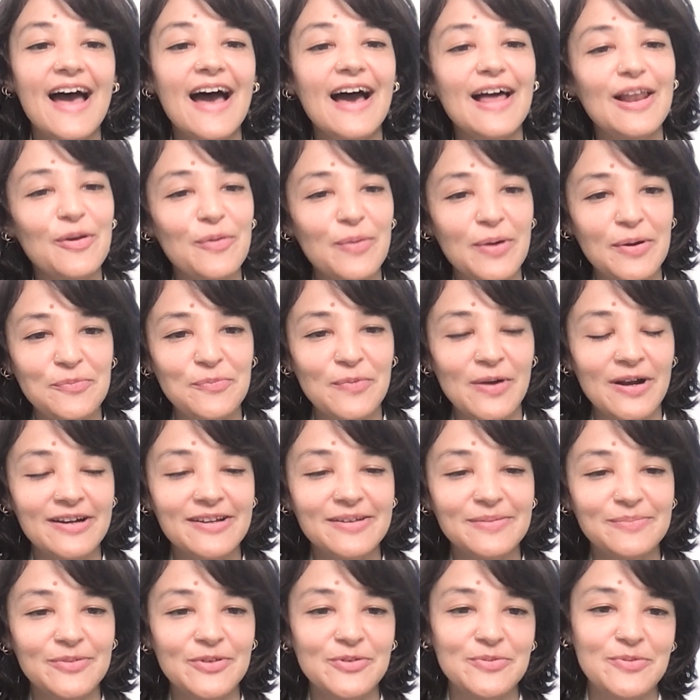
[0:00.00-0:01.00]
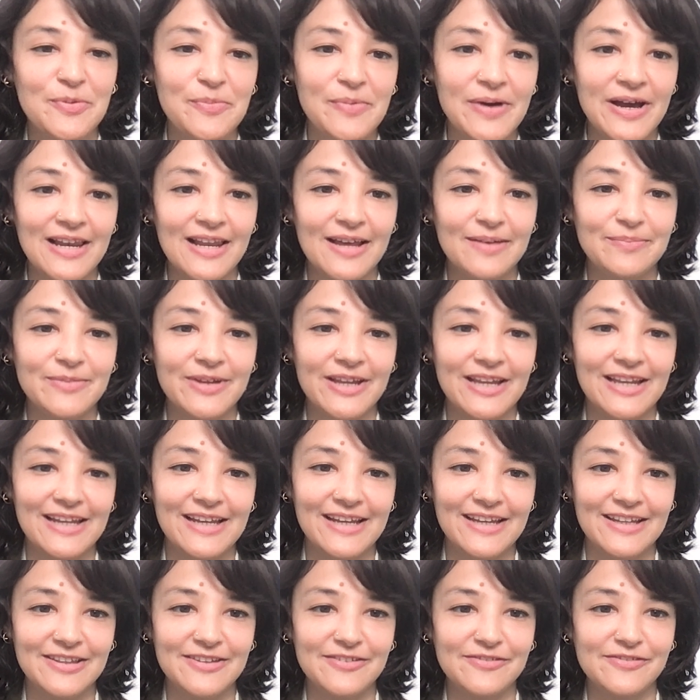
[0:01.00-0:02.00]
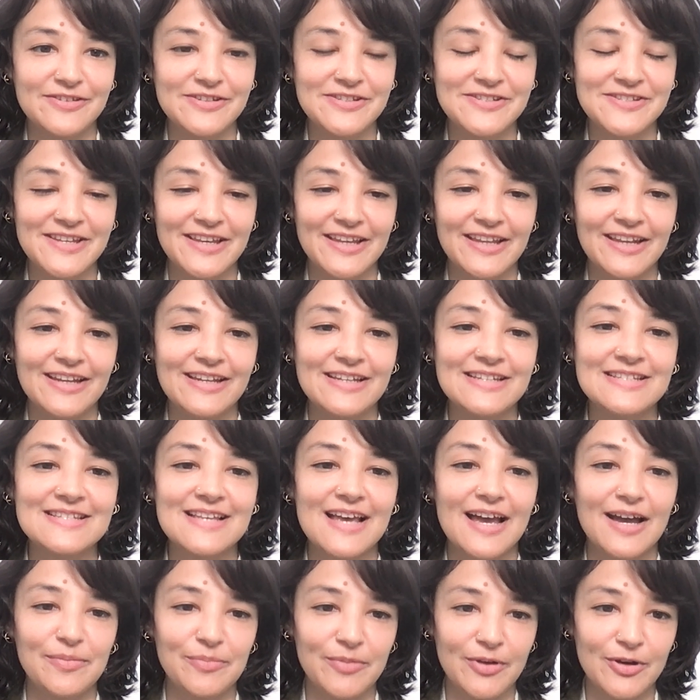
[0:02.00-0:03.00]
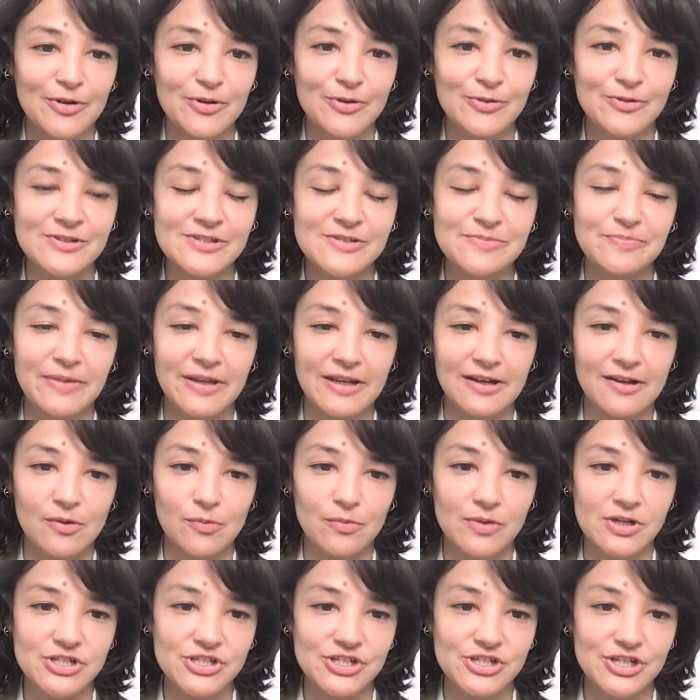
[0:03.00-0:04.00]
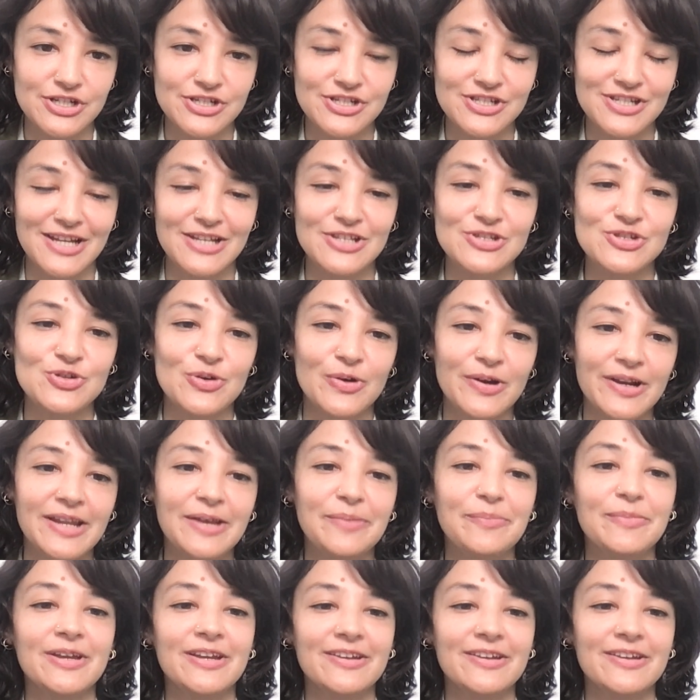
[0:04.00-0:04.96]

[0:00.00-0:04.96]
Hello and welcome to Mobile App Daily Interview Series. I'm your host Meenal Vashisht, and joining me